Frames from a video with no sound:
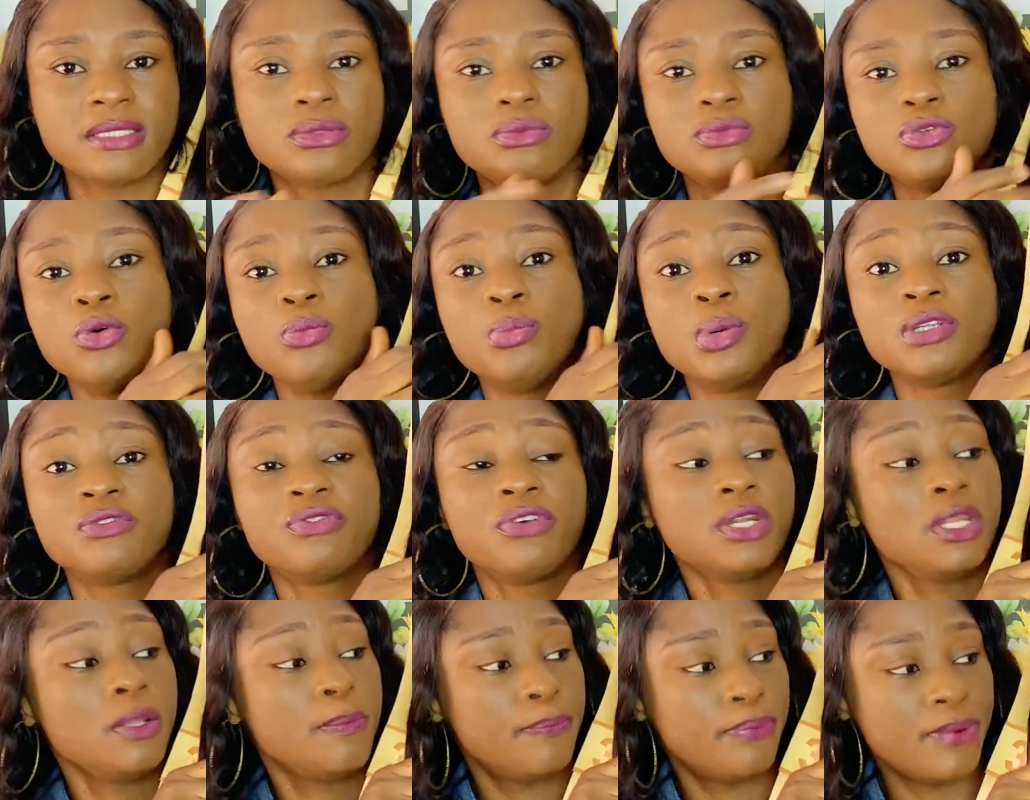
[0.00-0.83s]
So but
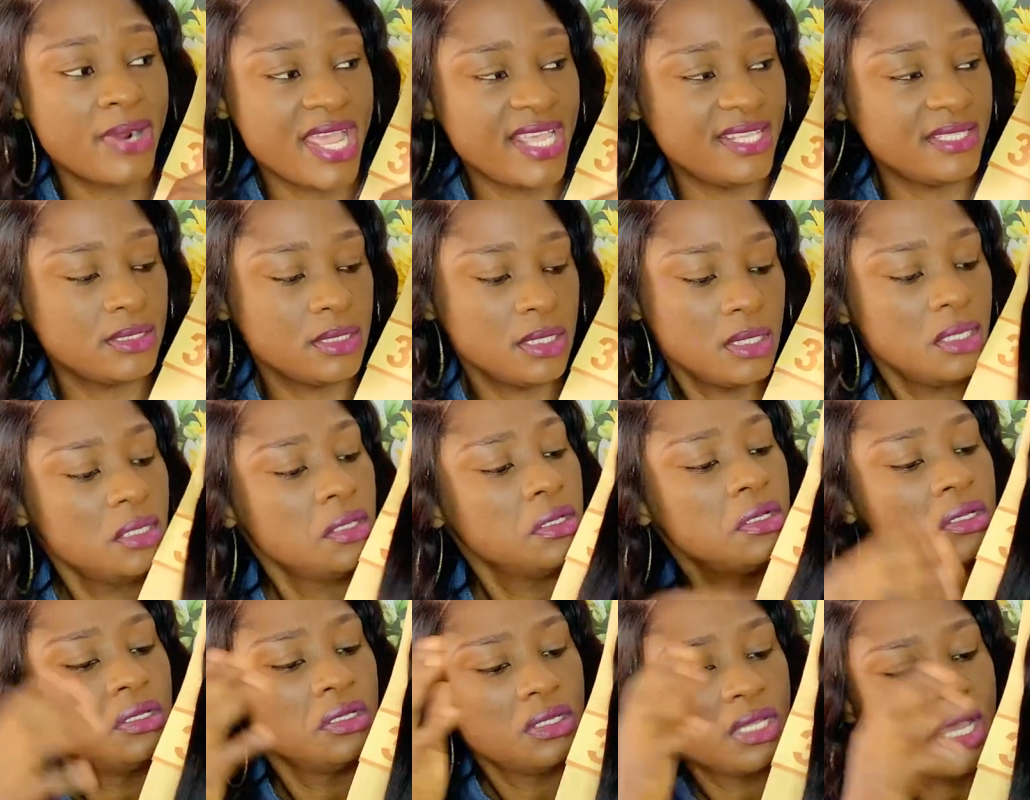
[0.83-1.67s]
for the price,
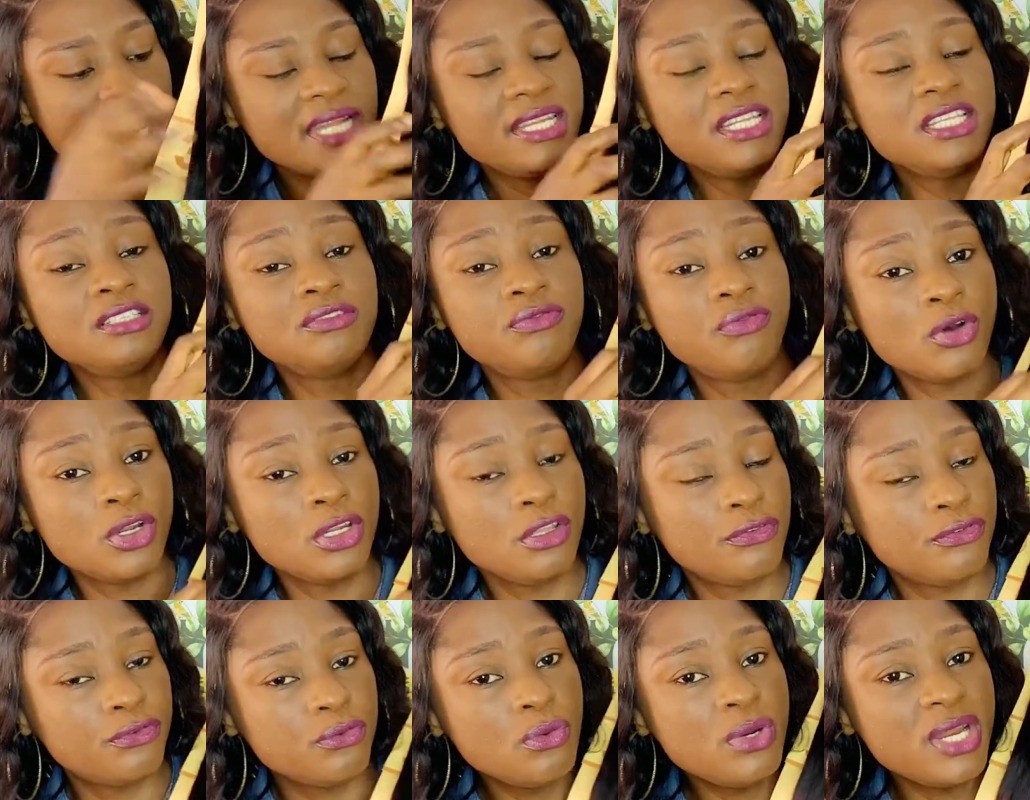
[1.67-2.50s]
at least for
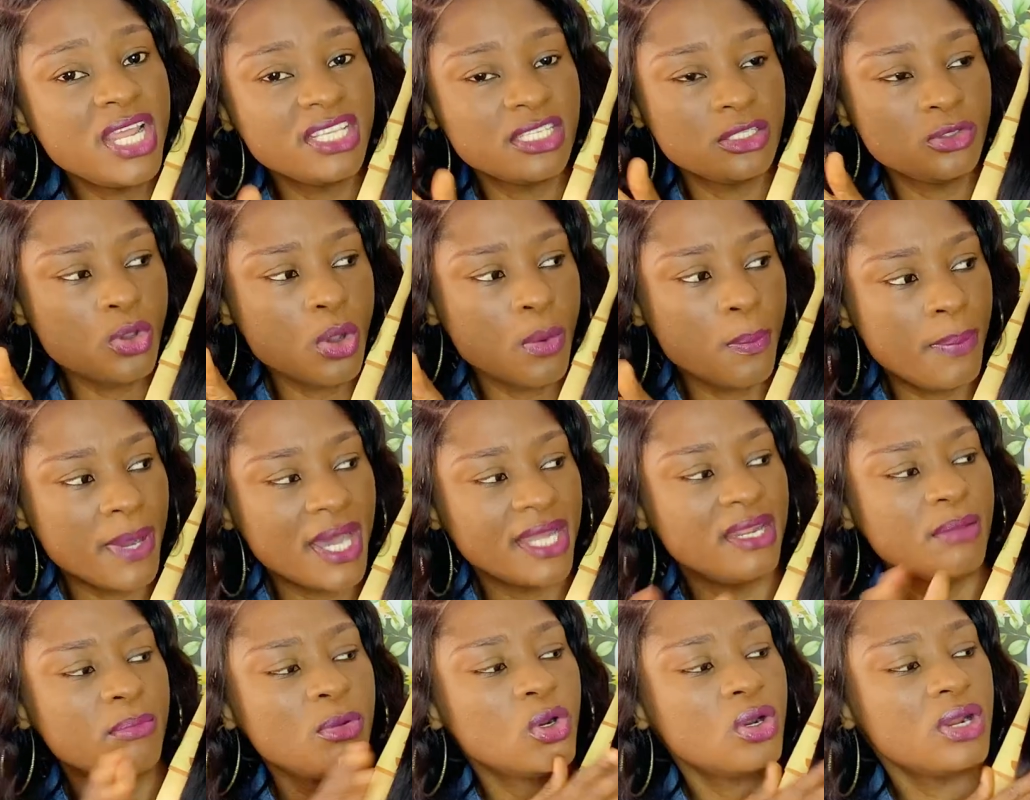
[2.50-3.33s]
the fullness, is not
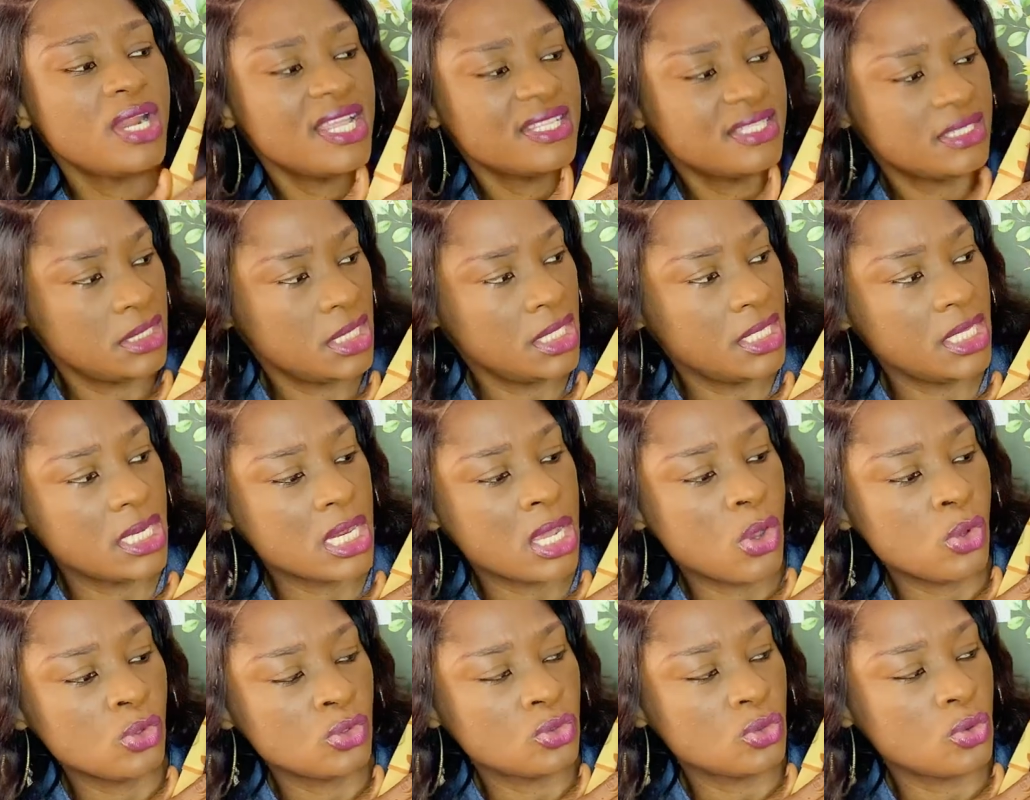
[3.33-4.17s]
bad. And another thing again I
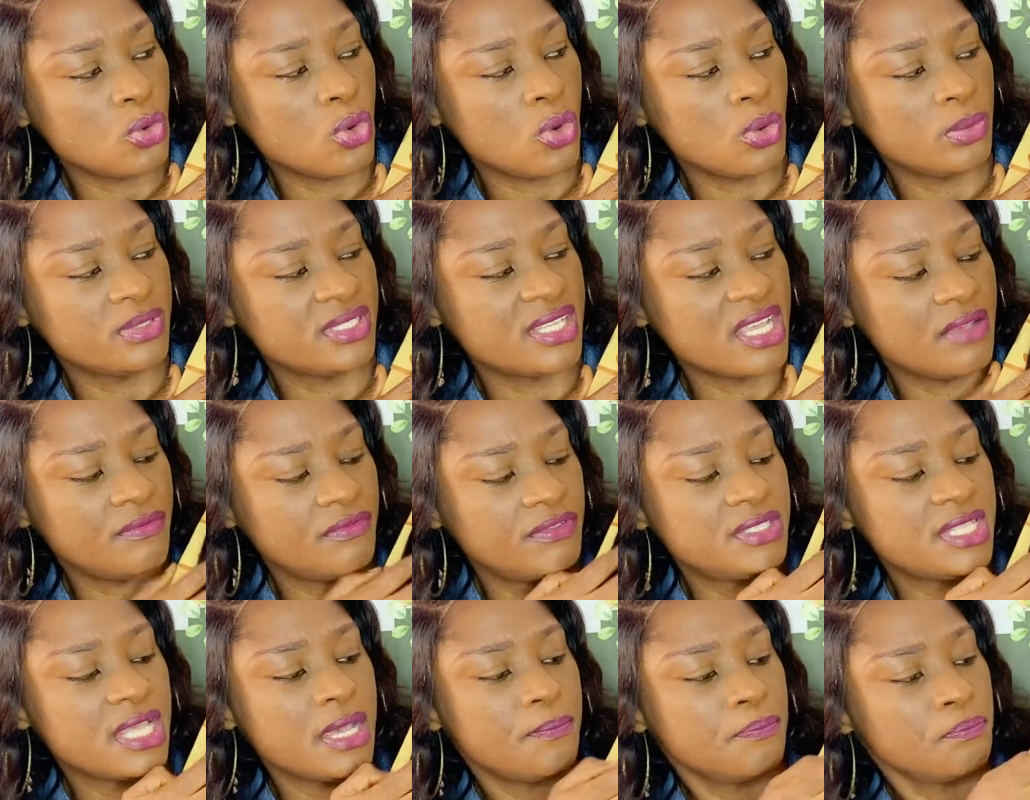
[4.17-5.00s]
also observe
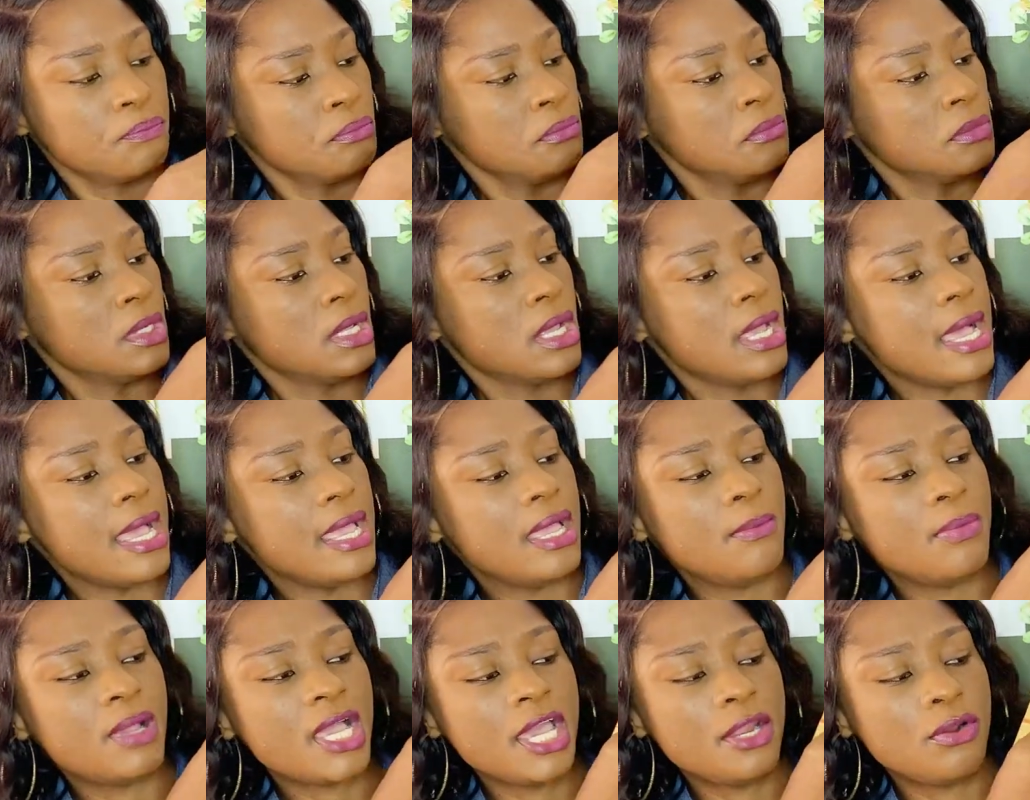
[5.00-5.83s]
is that I
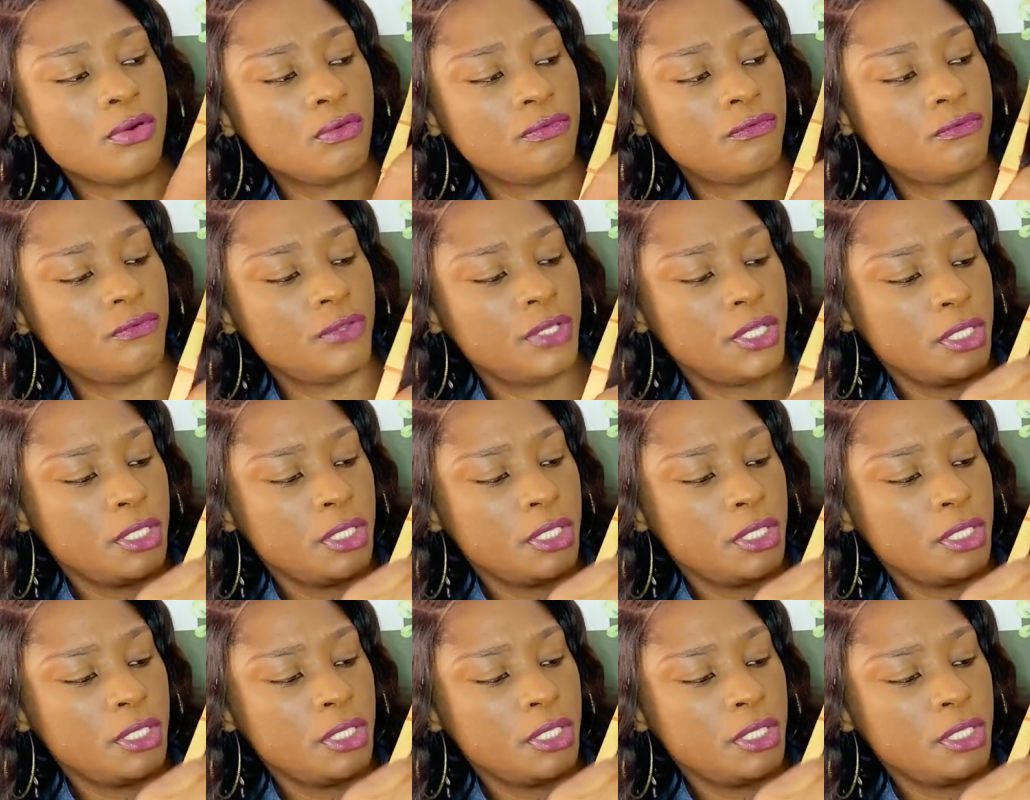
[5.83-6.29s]
am kind of